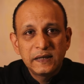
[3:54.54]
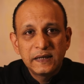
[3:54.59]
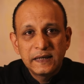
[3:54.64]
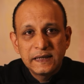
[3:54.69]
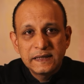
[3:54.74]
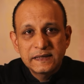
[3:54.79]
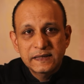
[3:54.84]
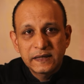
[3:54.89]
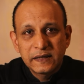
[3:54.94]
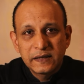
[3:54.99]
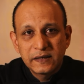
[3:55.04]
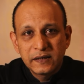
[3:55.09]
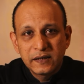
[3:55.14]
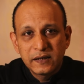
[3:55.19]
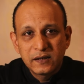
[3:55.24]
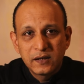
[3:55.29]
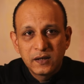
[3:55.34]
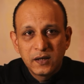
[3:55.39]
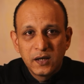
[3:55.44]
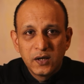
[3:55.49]
degrees
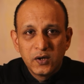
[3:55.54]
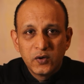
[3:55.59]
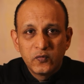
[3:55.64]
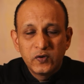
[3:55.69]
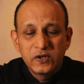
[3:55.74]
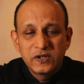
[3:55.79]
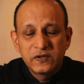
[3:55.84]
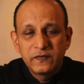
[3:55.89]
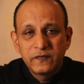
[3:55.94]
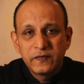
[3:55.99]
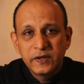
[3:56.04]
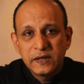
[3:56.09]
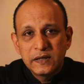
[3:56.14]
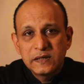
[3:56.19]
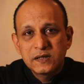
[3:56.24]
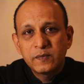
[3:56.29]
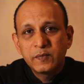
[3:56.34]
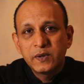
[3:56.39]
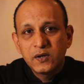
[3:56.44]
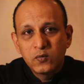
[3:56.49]
centigrade, which
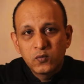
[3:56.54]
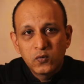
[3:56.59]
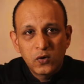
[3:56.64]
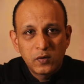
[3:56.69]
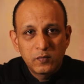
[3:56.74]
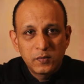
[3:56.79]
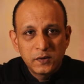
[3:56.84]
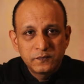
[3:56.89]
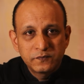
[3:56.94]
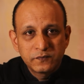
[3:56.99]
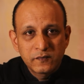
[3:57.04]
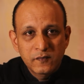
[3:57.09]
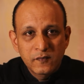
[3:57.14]
feels a bit warmer